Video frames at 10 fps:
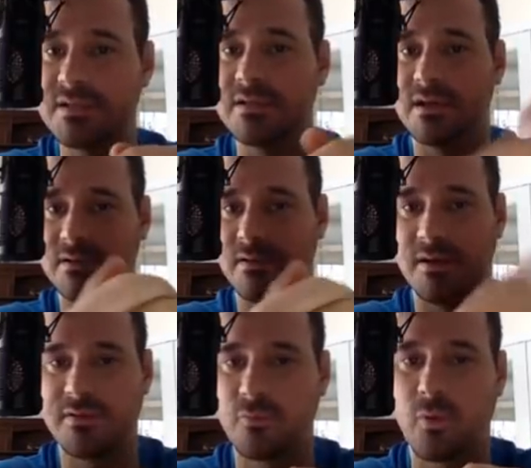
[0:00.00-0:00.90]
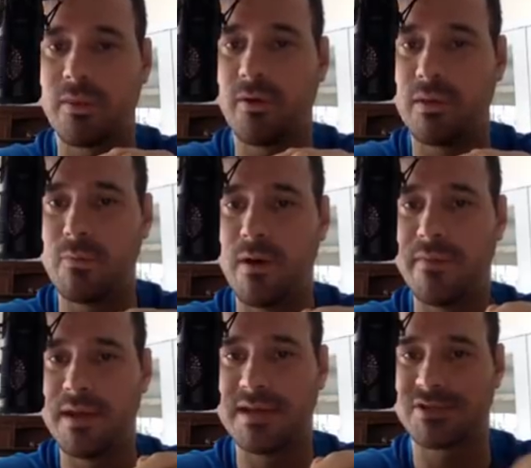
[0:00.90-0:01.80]
And I think we're the only one
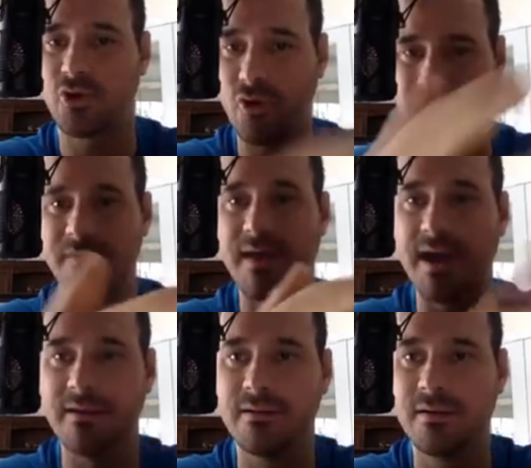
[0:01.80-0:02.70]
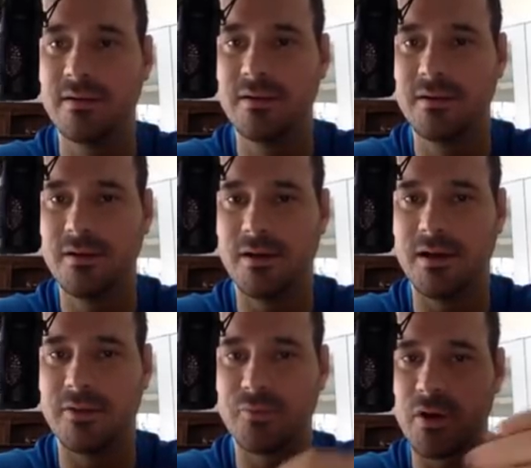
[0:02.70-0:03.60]
that has created that
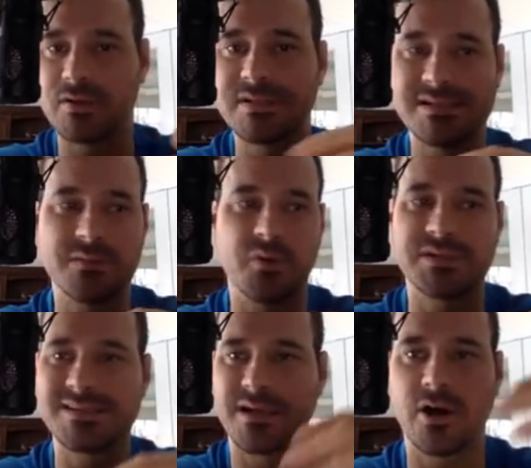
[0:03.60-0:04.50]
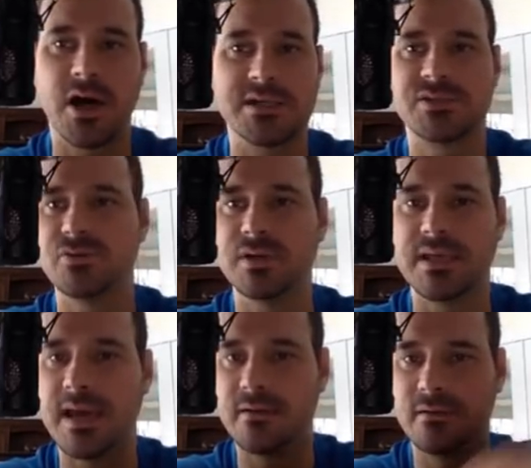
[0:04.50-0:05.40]
through our system, where it doesn't cost you to
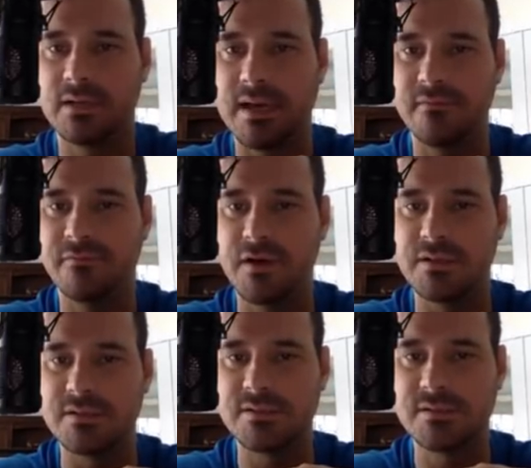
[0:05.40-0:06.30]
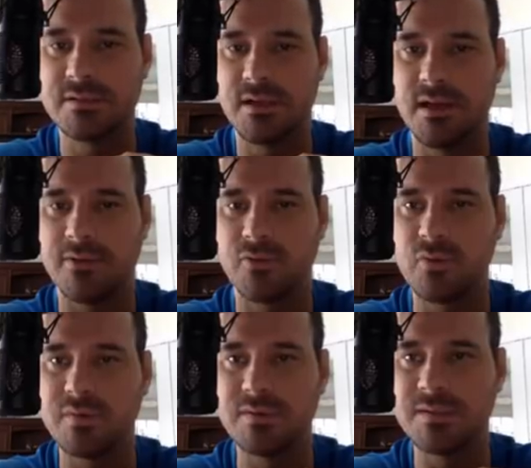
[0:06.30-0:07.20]
get funds through
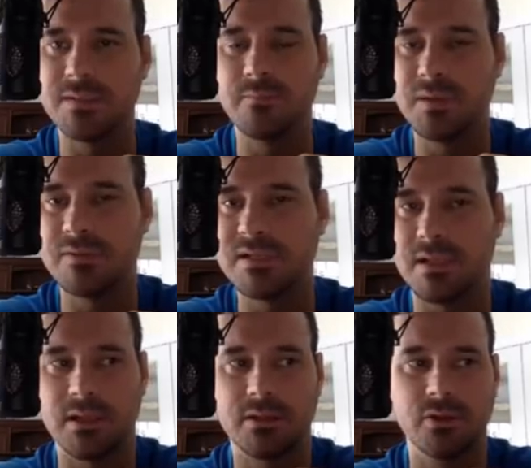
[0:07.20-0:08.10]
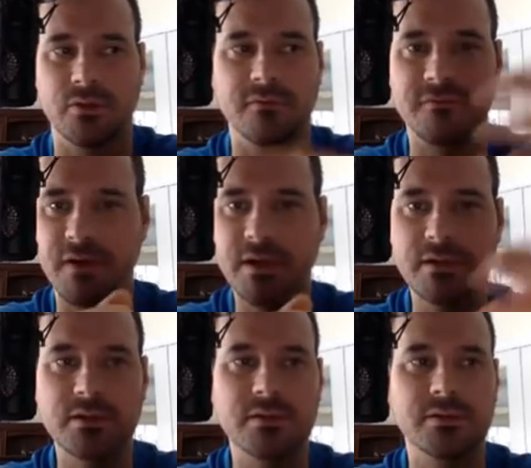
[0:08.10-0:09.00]
BBD. Like, you don't
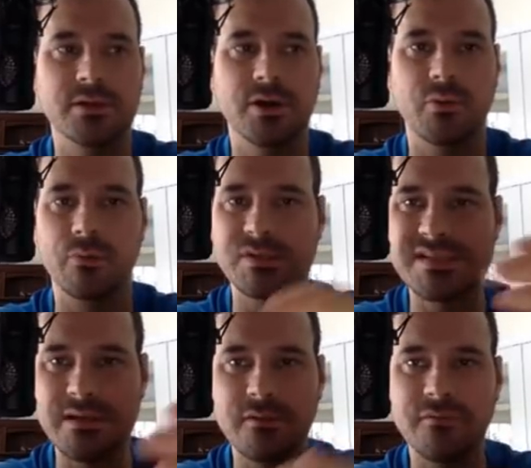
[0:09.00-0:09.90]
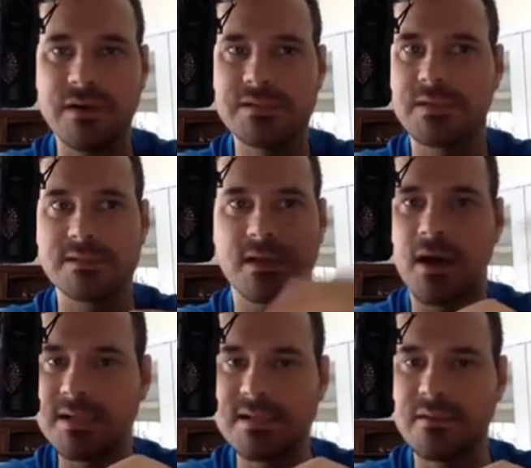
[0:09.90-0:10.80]
fund, when we send you funds, it doesn't
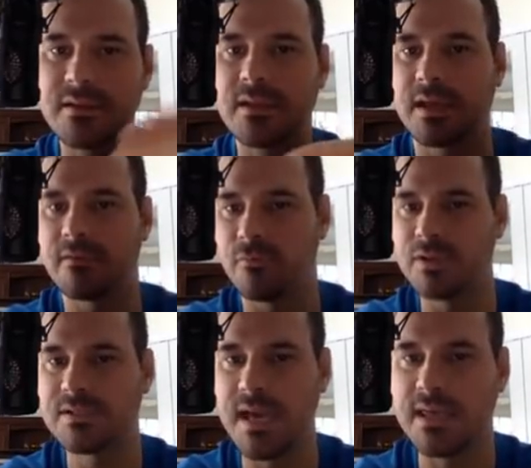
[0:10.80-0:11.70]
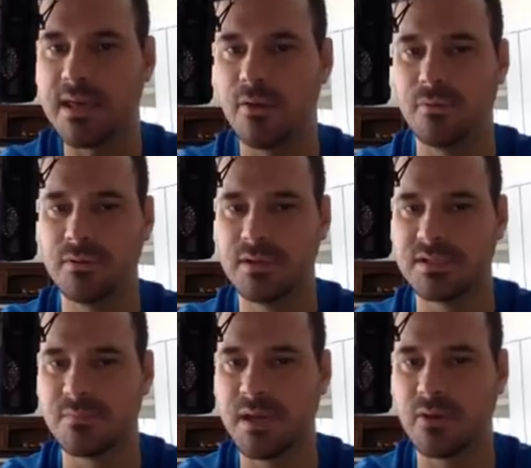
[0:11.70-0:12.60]
cost anything. Like, if we take out
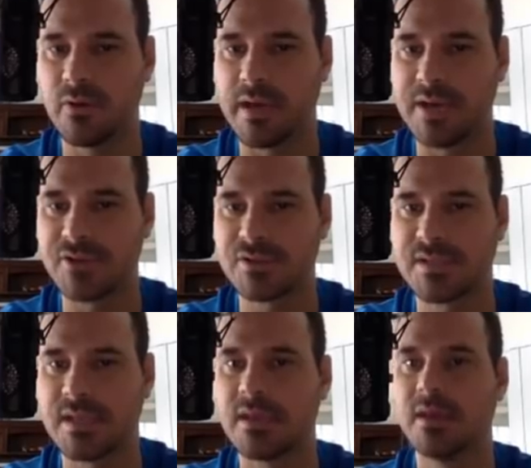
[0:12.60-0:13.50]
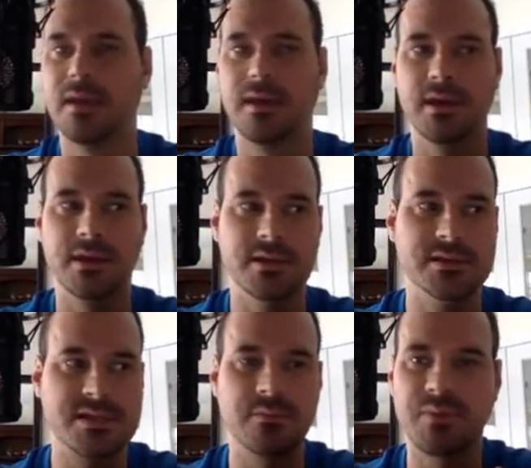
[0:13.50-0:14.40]
this Bitcoin address thing,
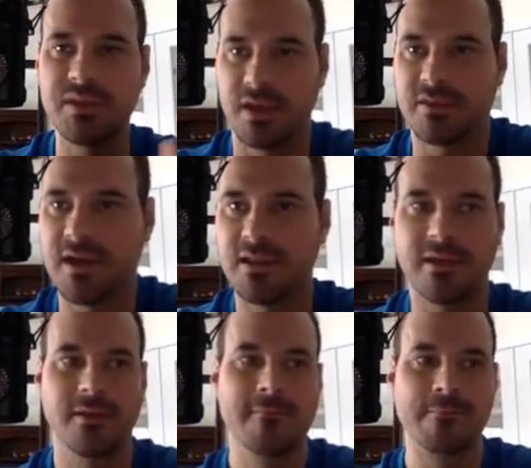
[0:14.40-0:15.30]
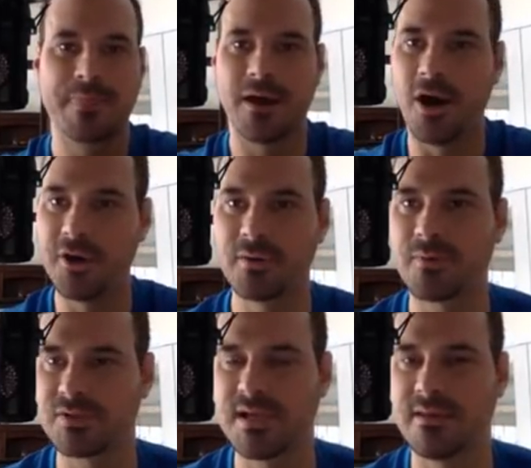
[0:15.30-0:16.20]
it's going to be like that. Like
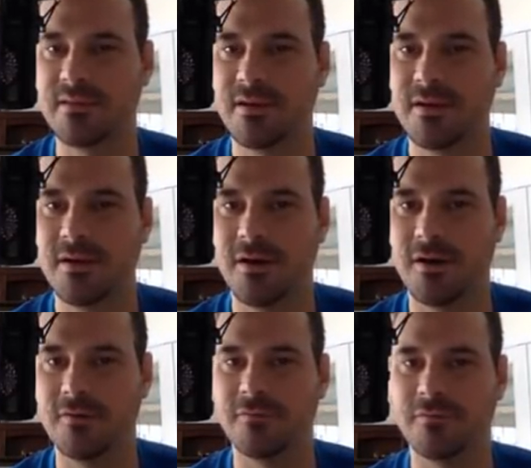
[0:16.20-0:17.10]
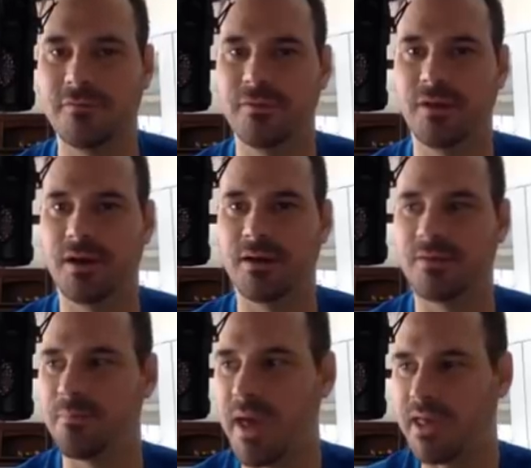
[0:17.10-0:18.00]
100% of
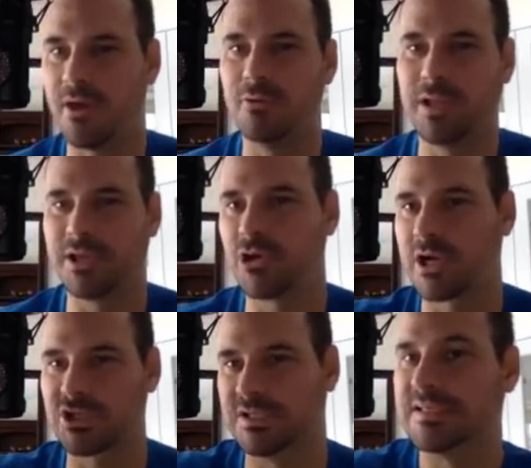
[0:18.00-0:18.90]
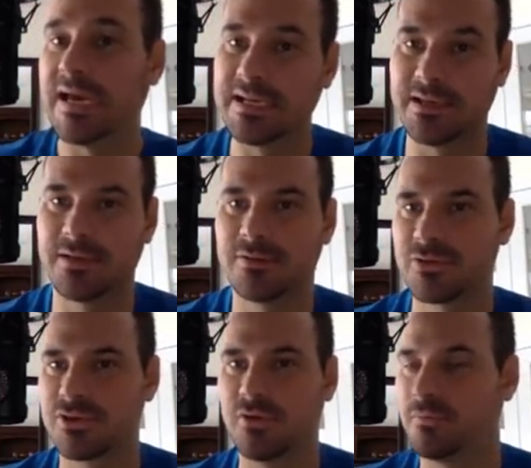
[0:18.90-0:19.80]
the payout, like, you're actually getting it.
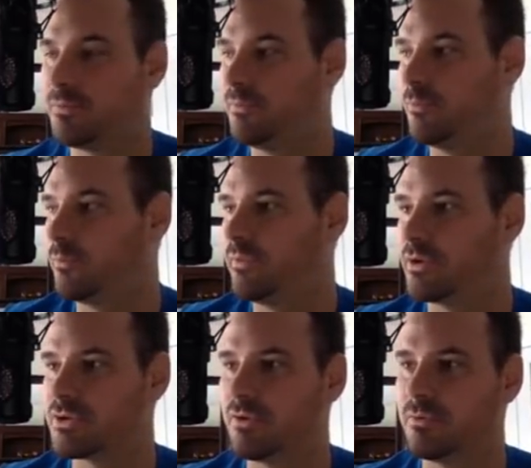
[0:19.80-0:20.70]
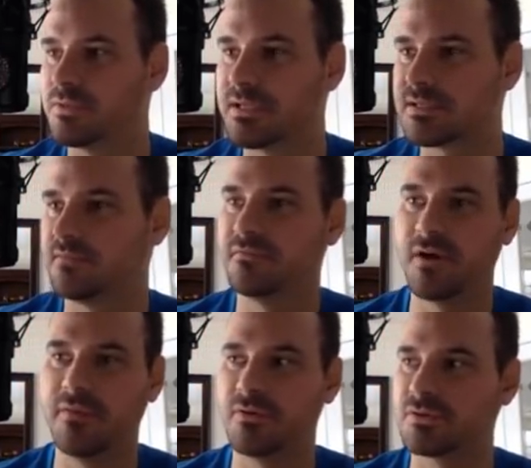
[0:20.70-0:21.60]
There's no system
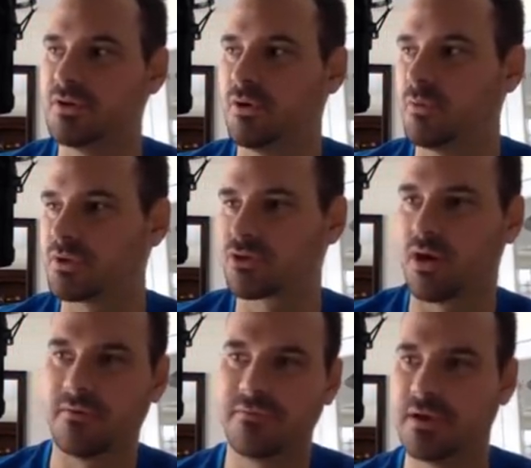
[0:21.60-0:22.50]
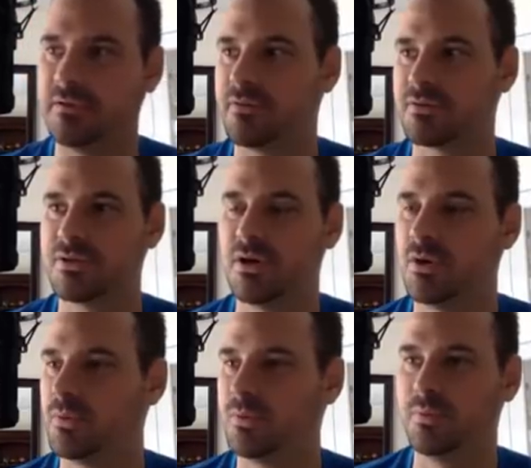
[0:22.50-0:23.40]
fund. There's no withdrawal fund. There's
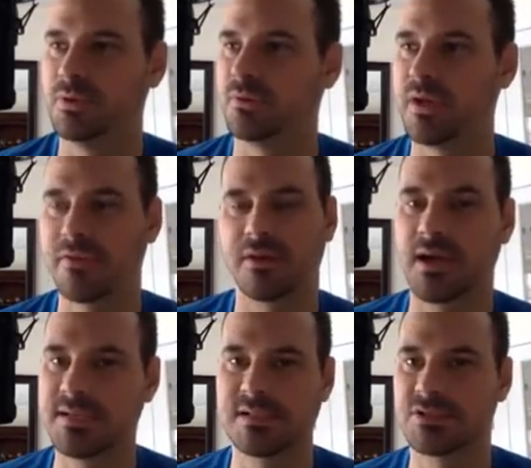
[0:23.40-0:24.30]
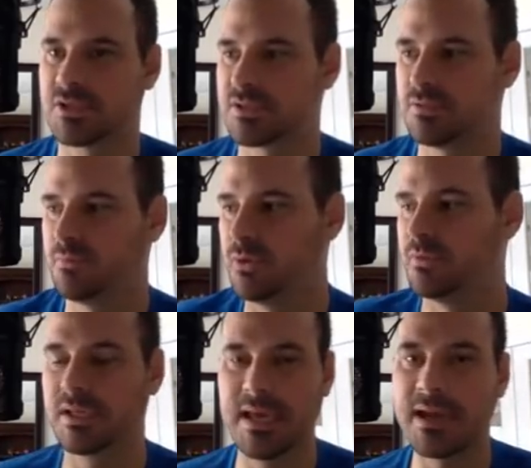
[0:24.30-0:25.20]
no, nothing, guys. It's just boom,
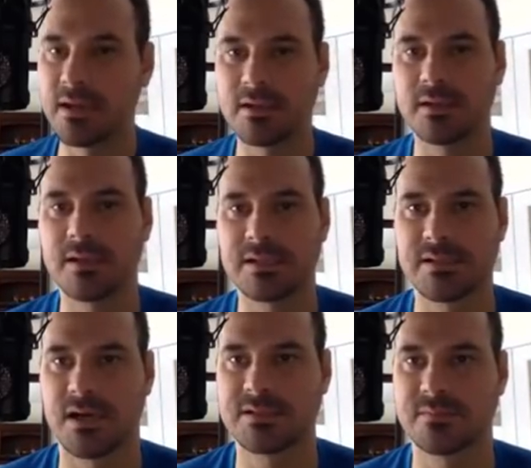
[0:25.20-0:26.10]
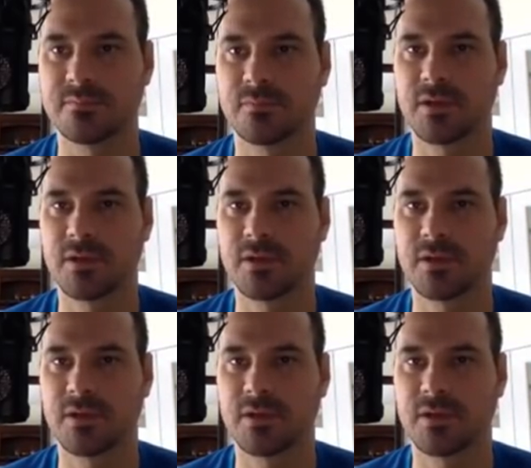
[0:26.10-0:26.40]
you get it. And that's awesome.